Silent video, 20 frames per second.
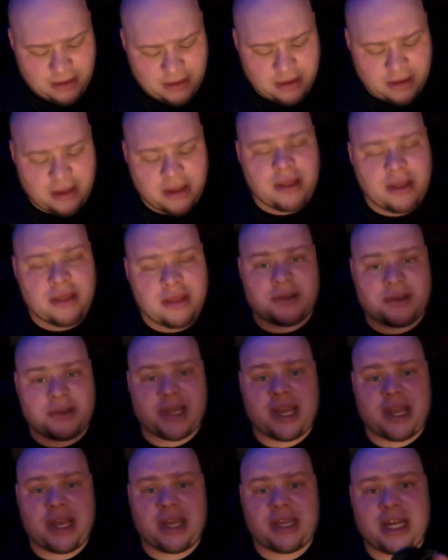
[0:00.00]
There's a
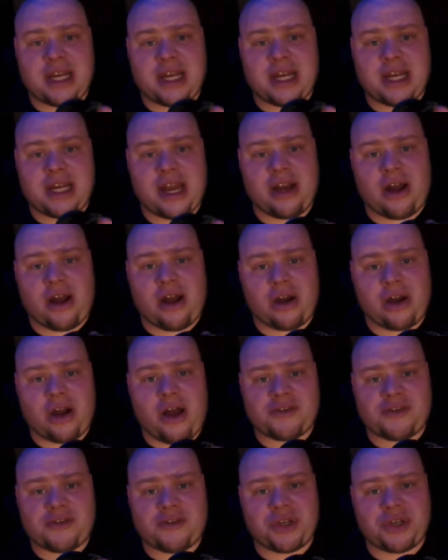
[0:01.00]
dedicated on and off
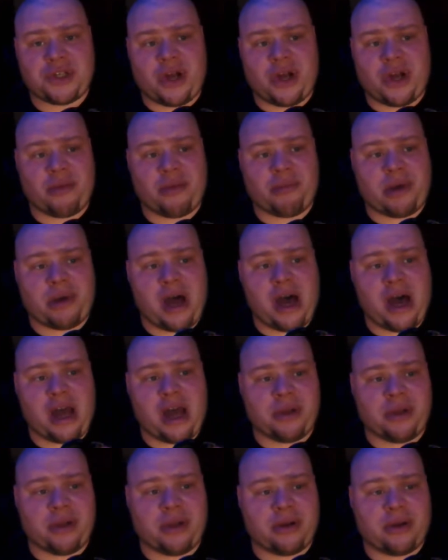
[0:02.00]
switch on the bottom
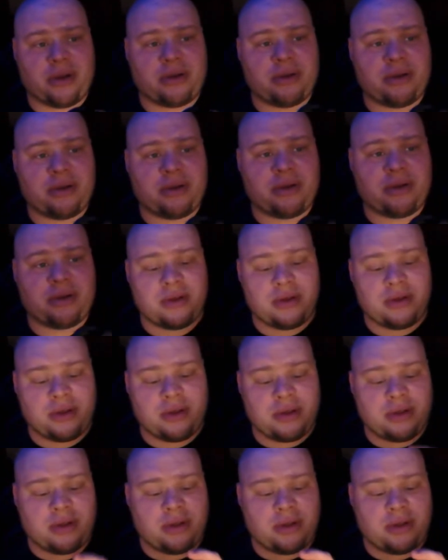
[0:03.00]
here.
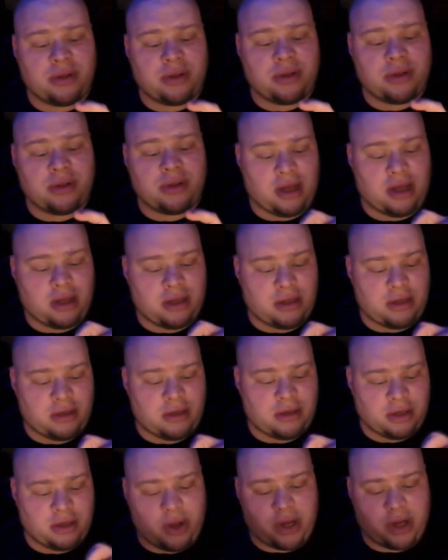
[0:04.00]
Go ahead
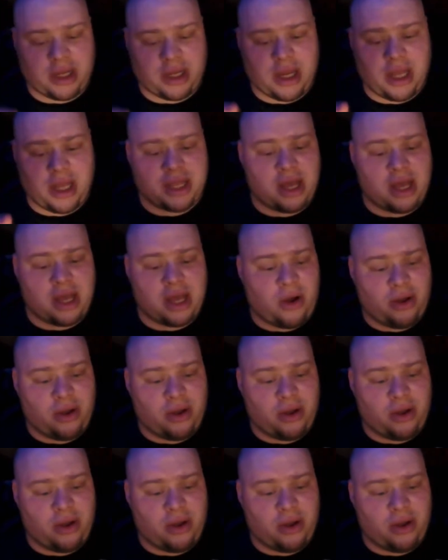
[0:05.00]
and cut that on.